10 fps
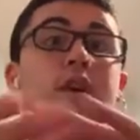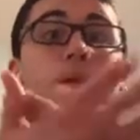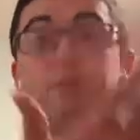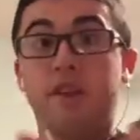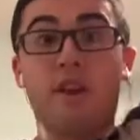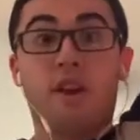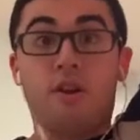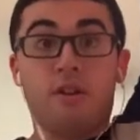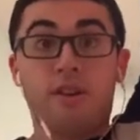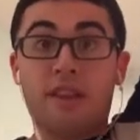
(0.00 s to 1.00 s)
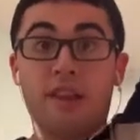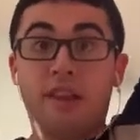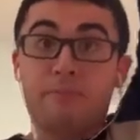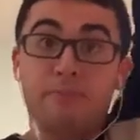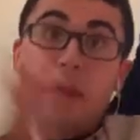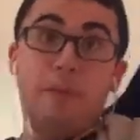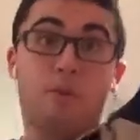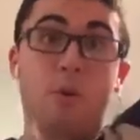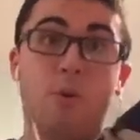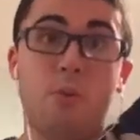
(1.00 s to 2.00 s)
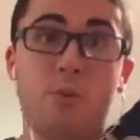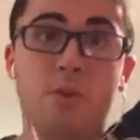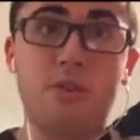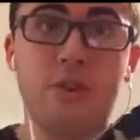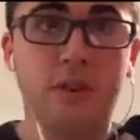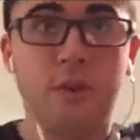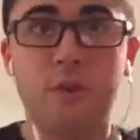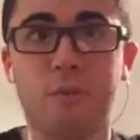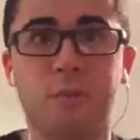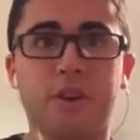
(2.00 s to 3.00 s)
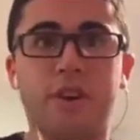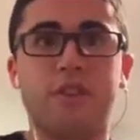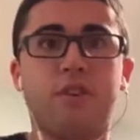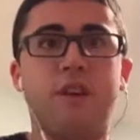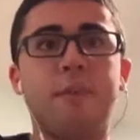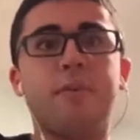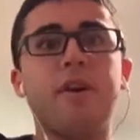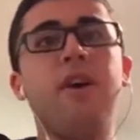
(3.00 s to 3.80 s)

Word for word: up to here in like papers and homework and crap.